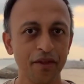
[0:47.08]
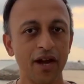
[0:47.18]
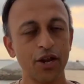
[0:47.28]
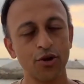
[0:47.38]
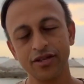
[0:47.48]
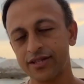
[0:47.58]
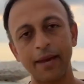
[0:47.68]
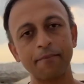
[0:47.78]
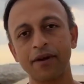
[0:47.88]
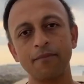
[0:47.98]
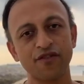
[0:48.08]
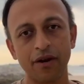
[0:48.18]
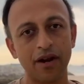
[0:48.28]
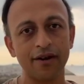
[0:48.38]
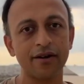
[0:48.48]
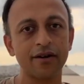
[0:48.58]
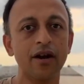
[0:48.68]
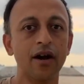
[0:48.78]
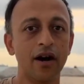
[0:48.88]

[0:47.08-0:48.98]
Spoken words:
This name comes from a